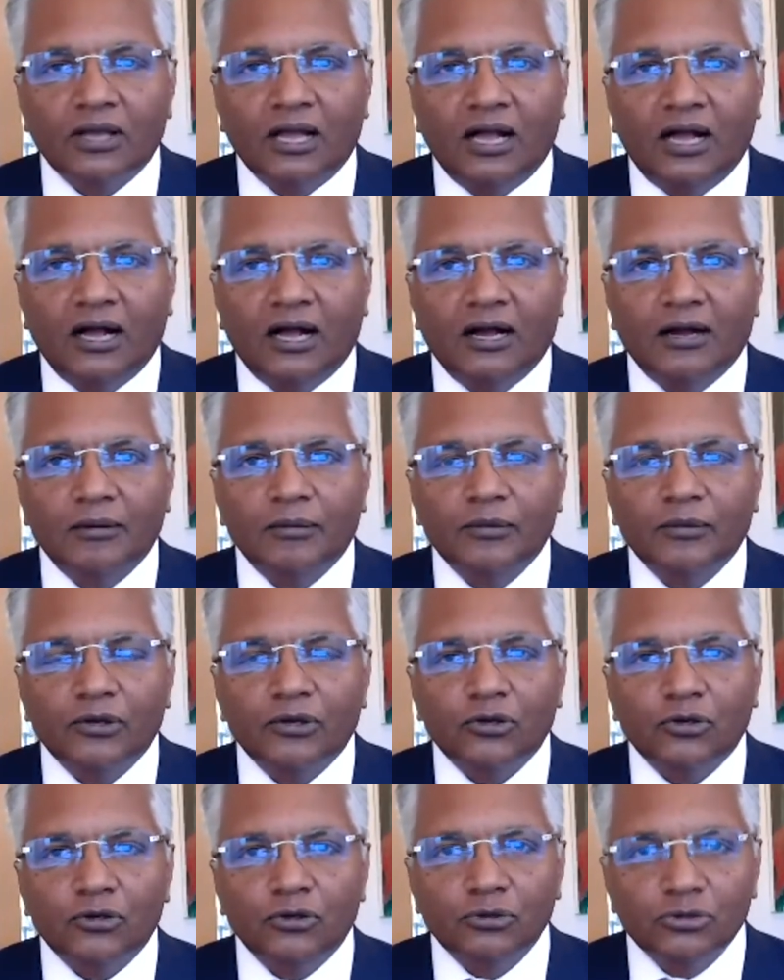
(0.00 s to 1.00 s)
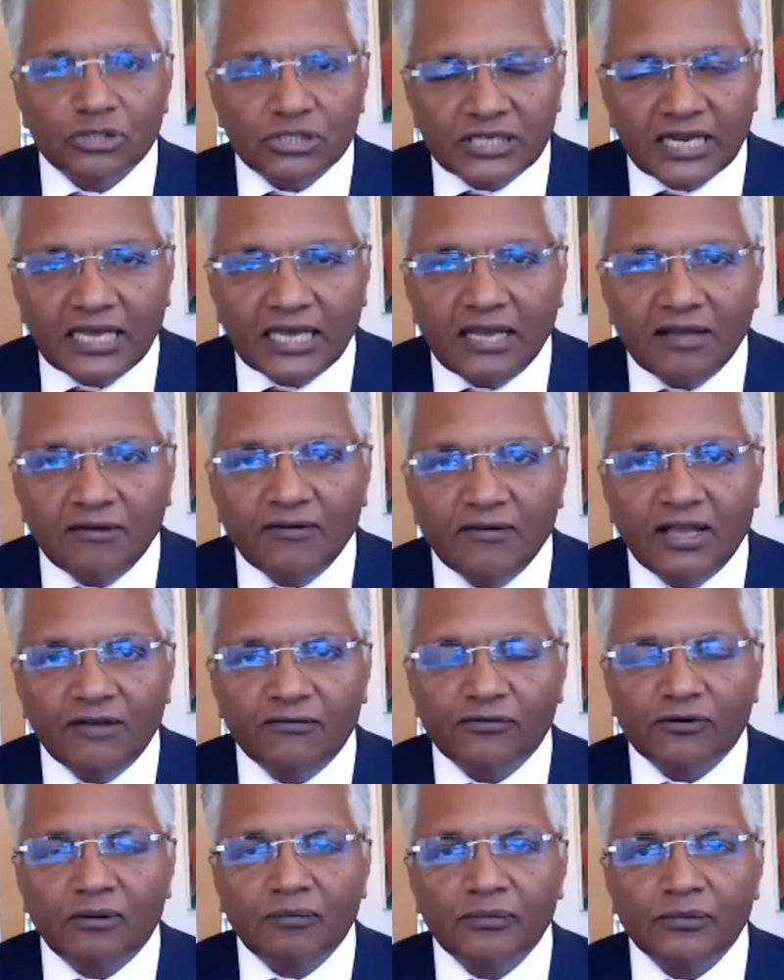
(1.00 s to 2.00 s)
Uh, you stay
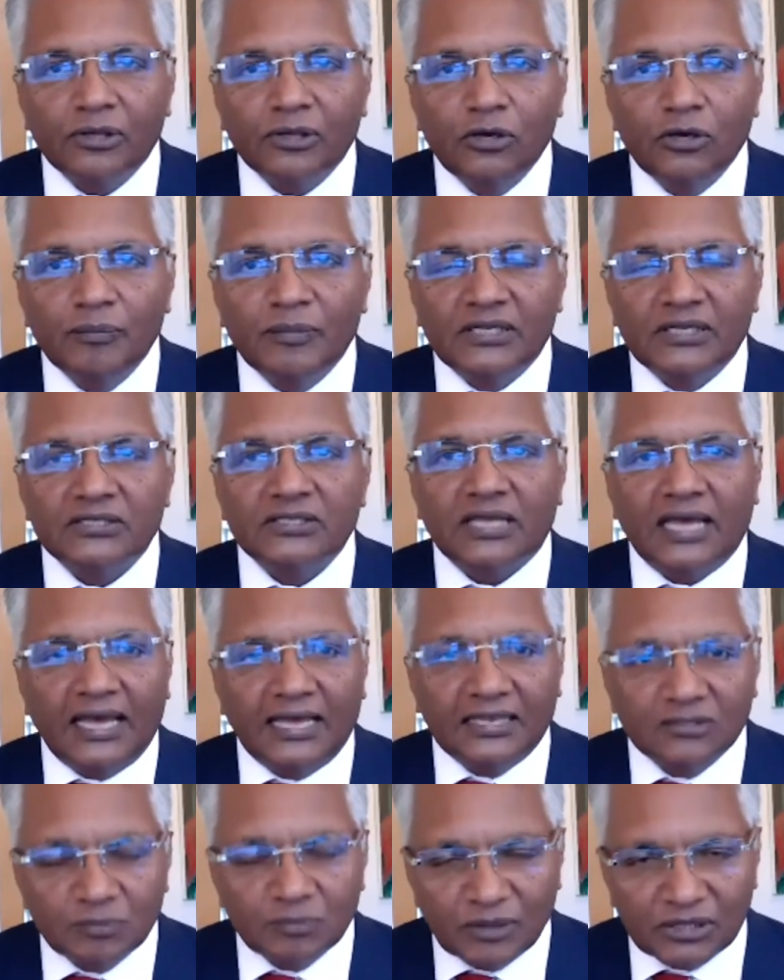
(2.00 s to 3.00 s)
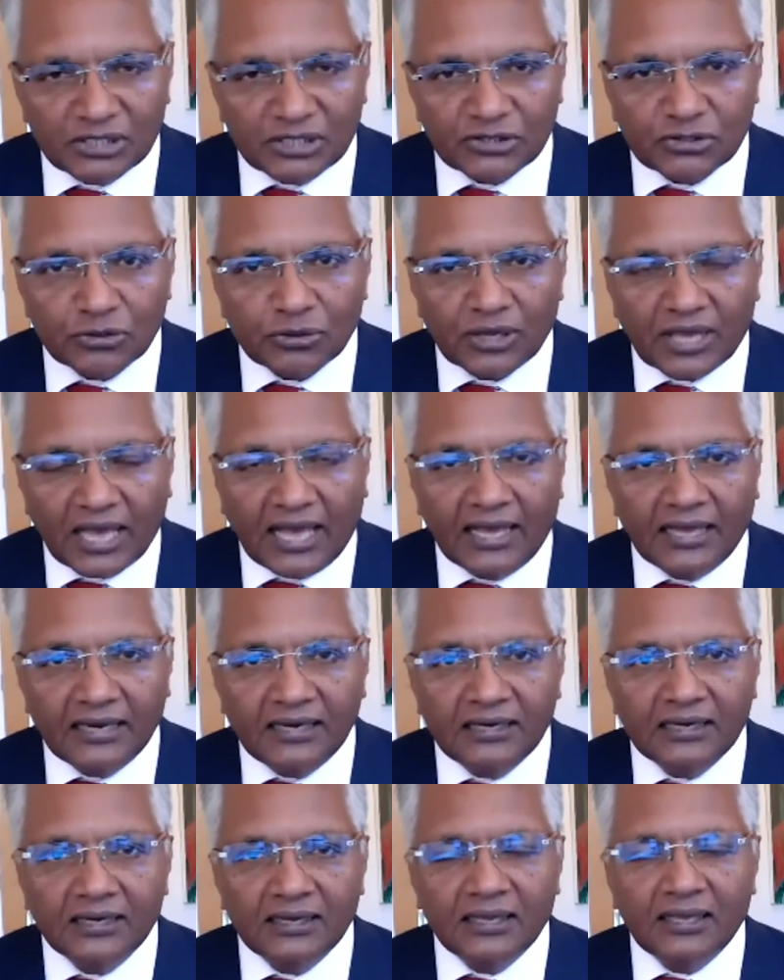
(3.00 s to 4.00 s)
away from humans as much as you
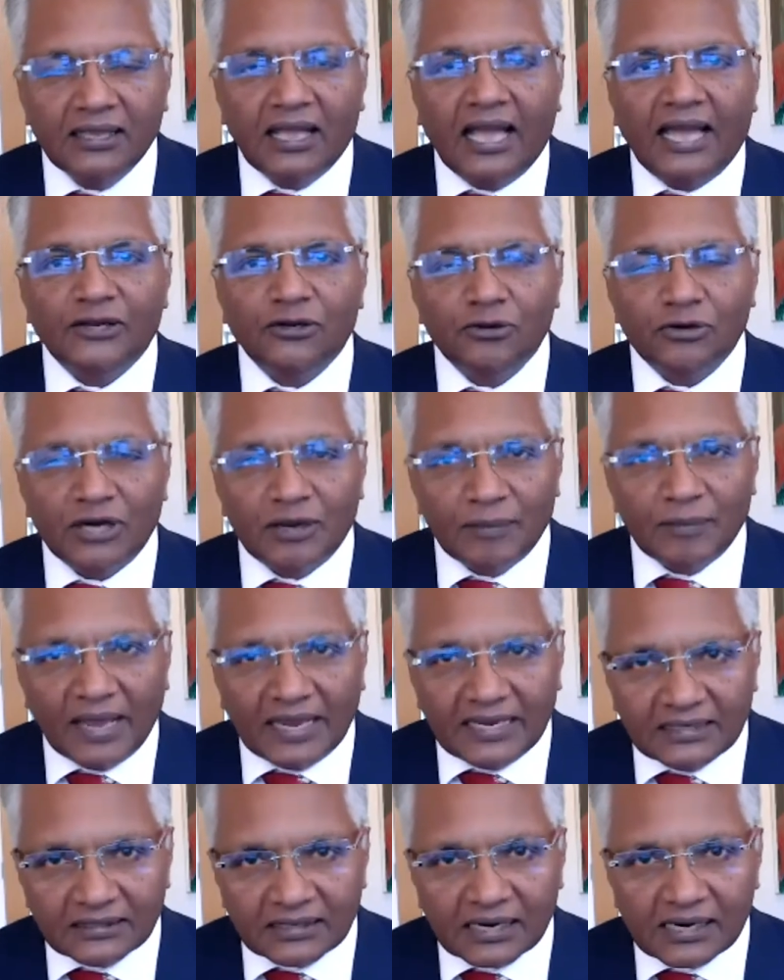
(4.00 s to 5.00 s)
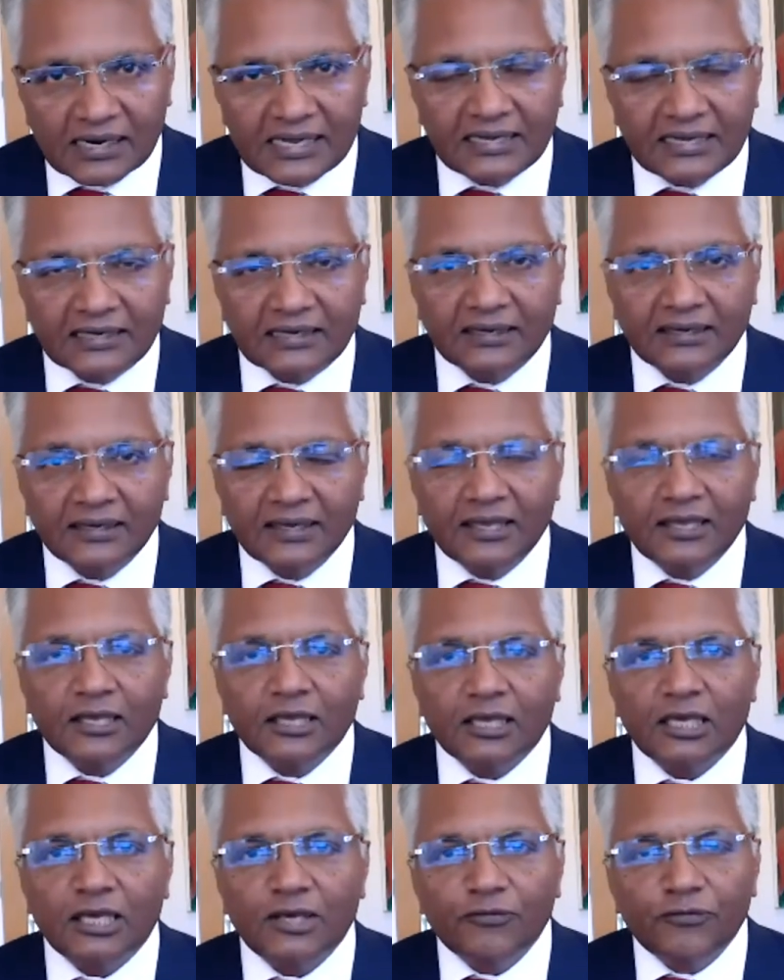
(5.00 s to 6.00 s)
can and you remain clean.
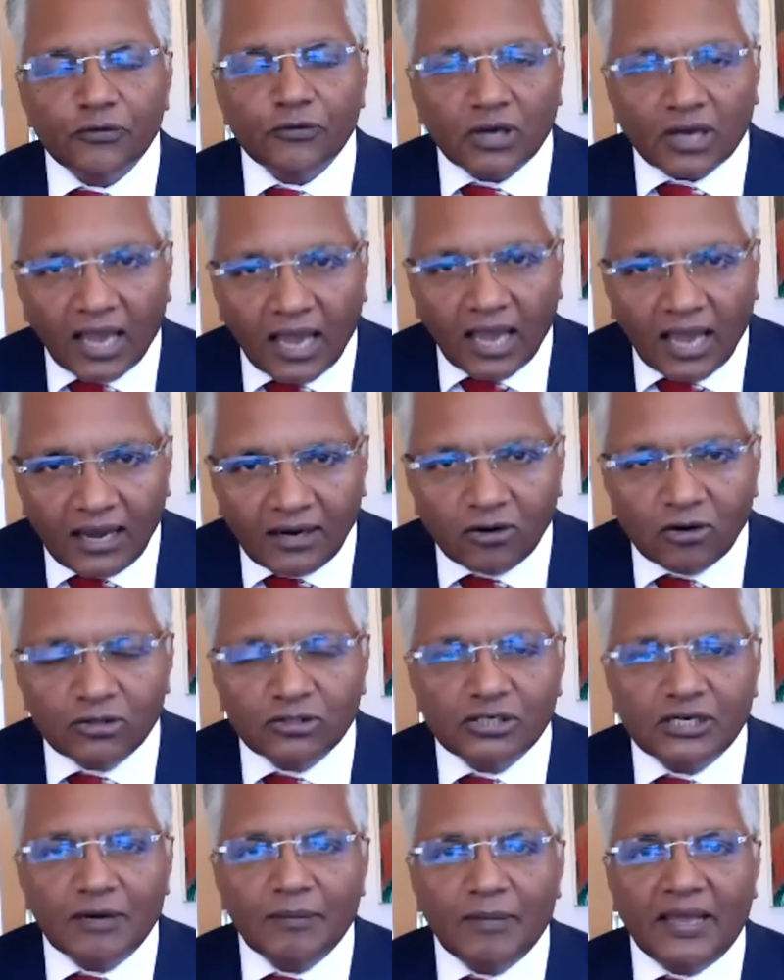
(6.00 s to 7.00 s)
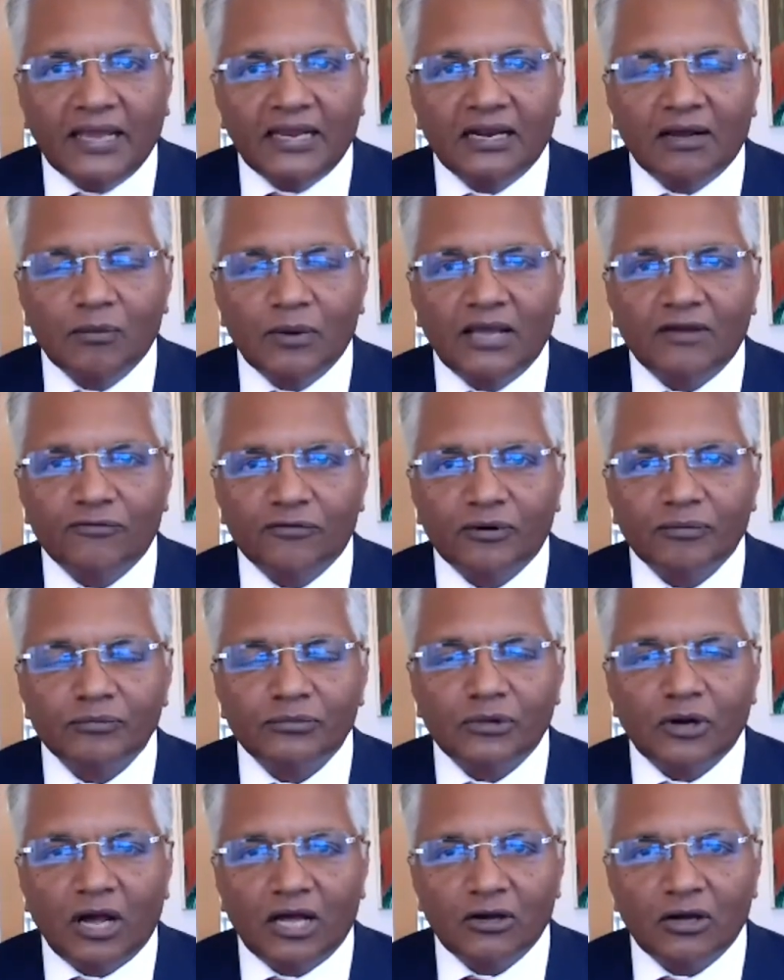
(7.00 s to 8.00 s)
If you cannot remain away
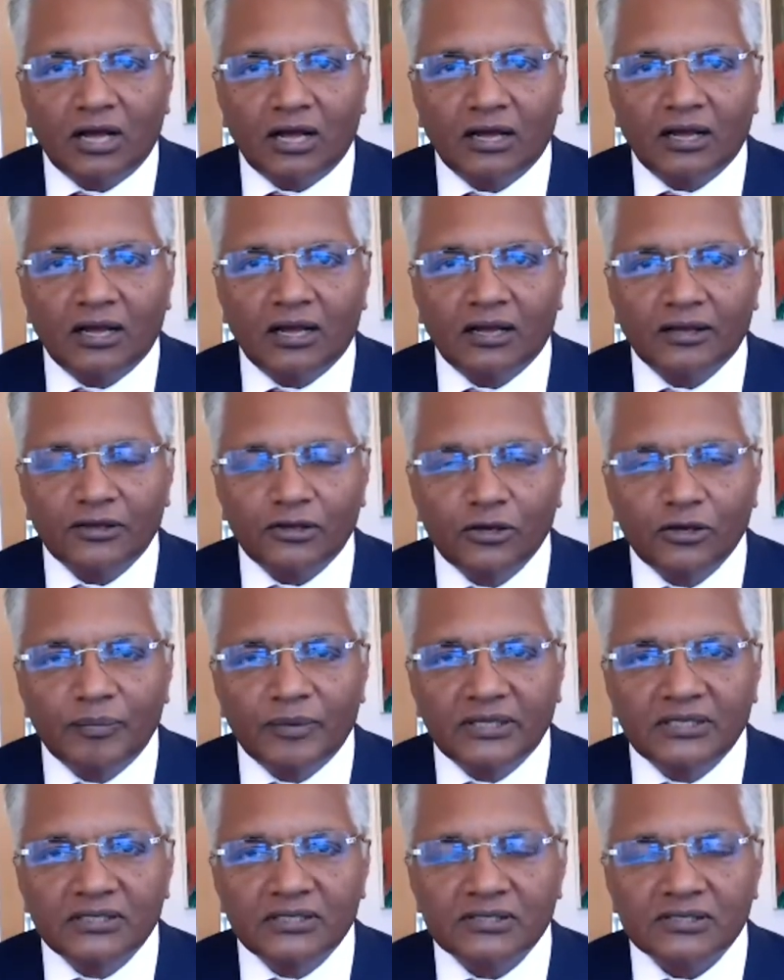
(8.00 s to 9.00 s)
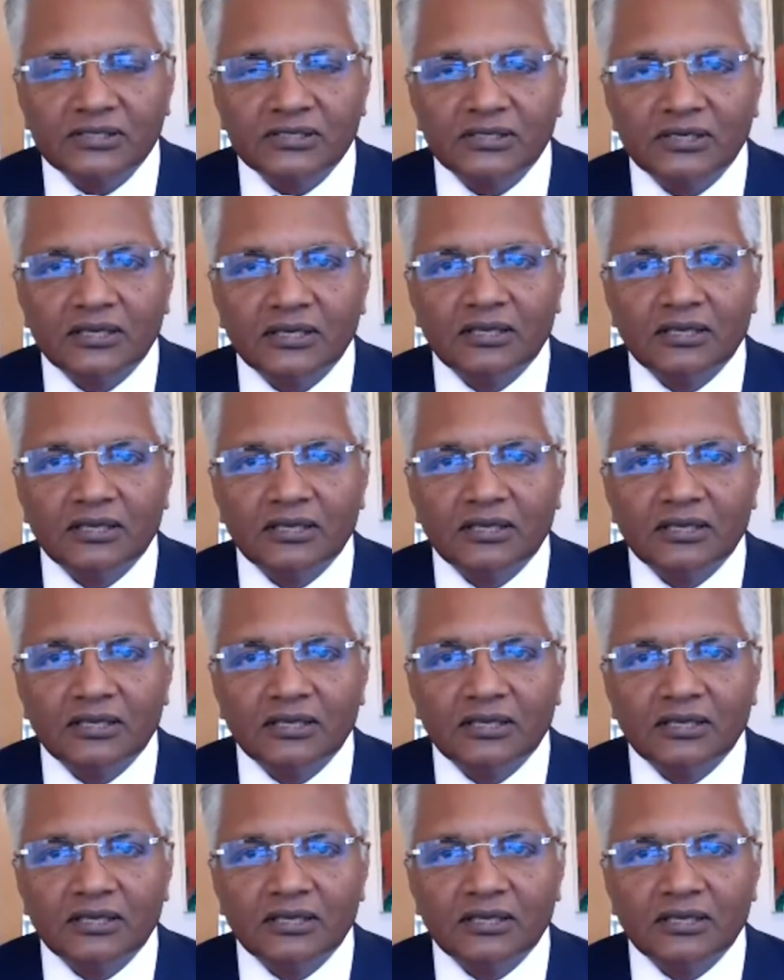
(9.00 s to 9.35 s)
from uh, humans